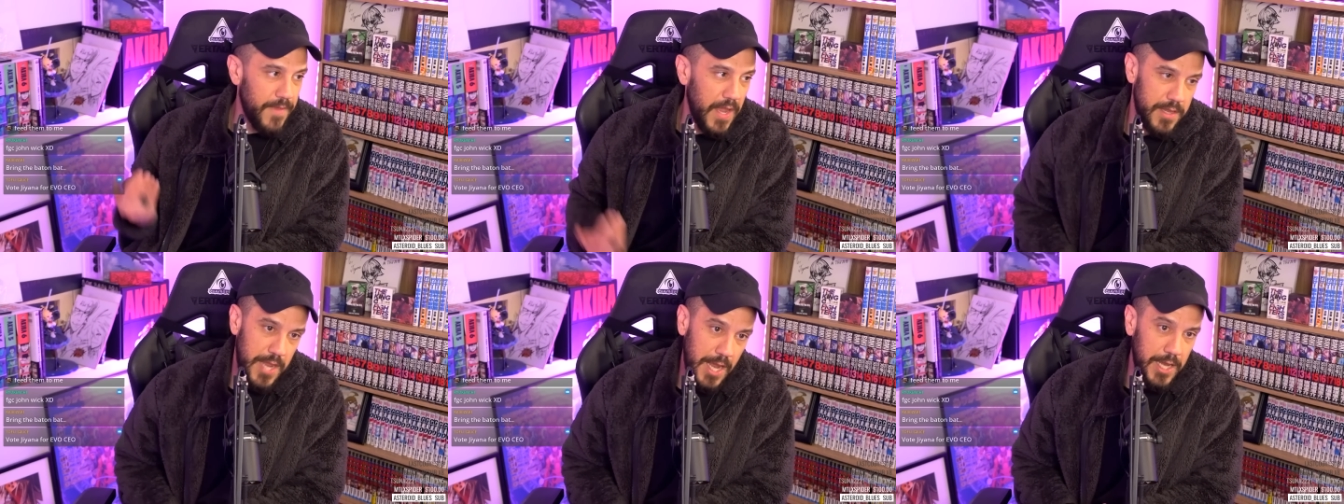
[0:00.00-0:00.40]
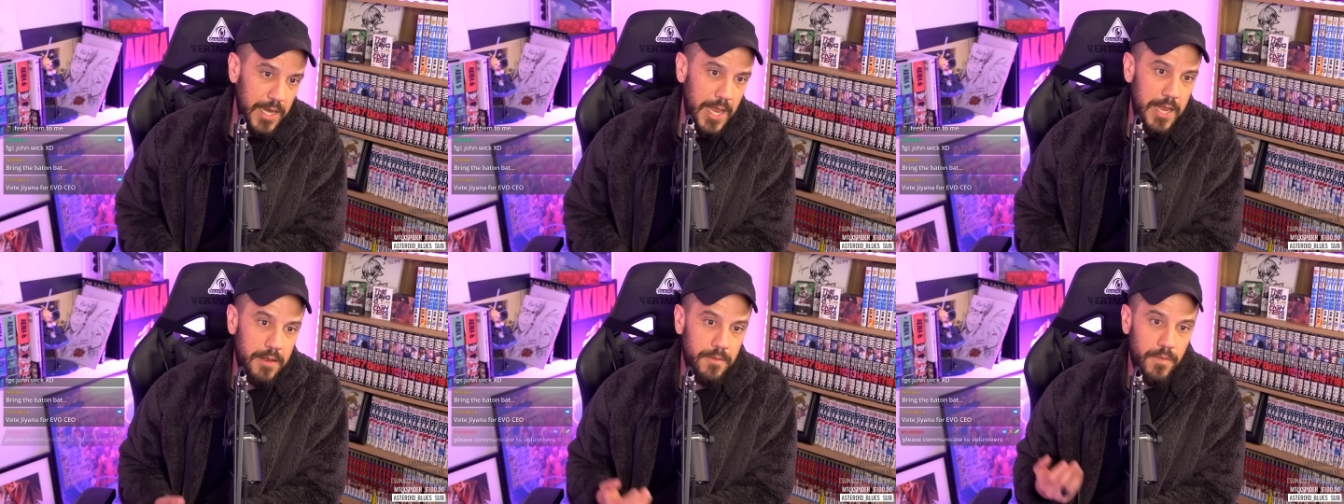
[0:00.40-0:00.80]
They had Tekken
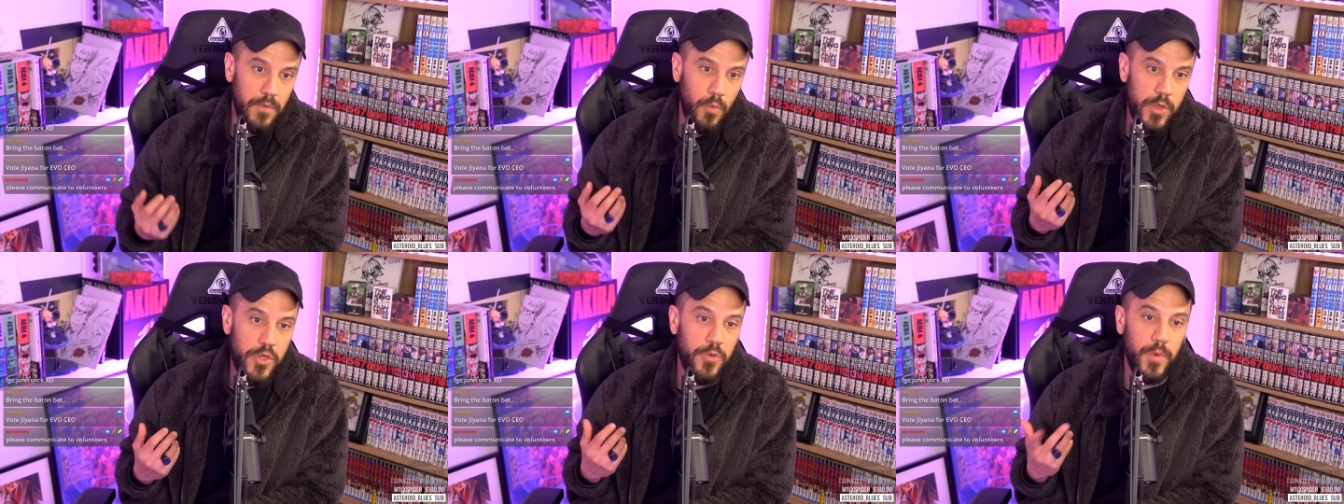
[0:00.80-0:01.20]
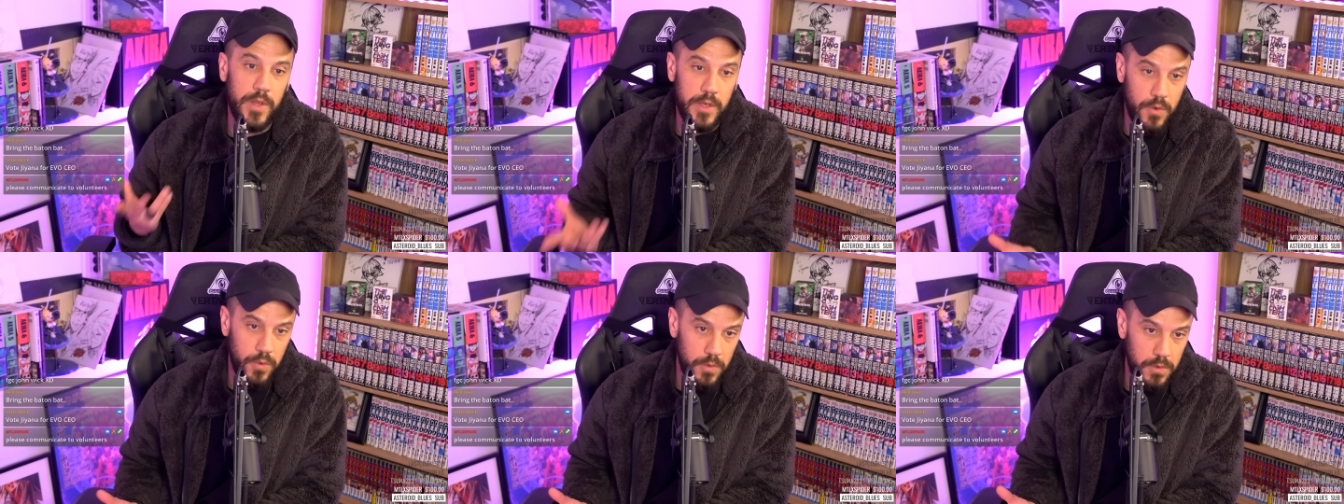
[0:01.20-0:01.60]
8, which is
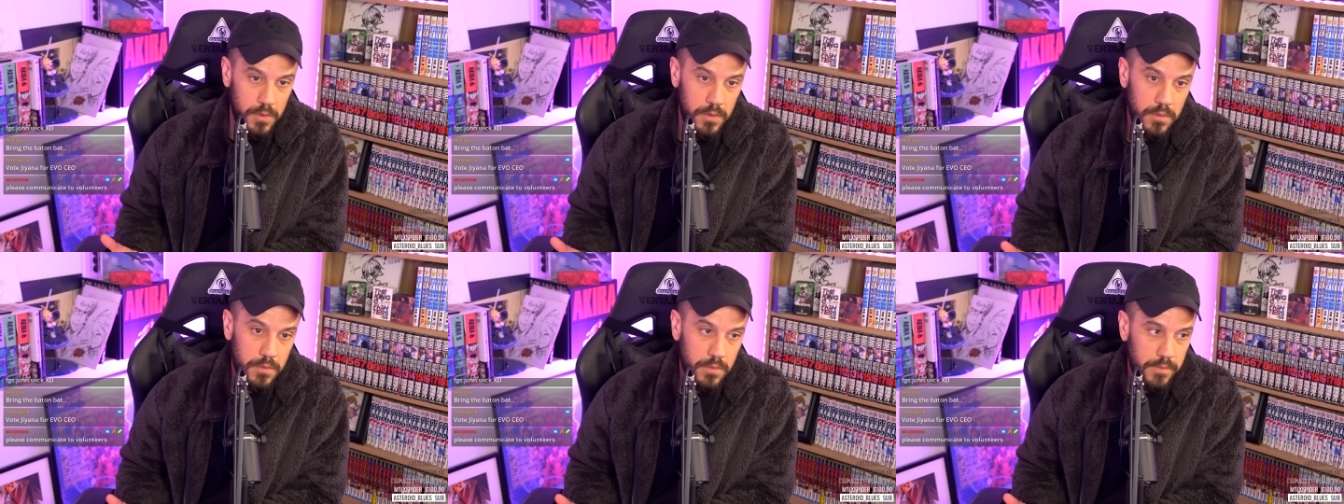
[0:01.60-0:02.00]
really cool.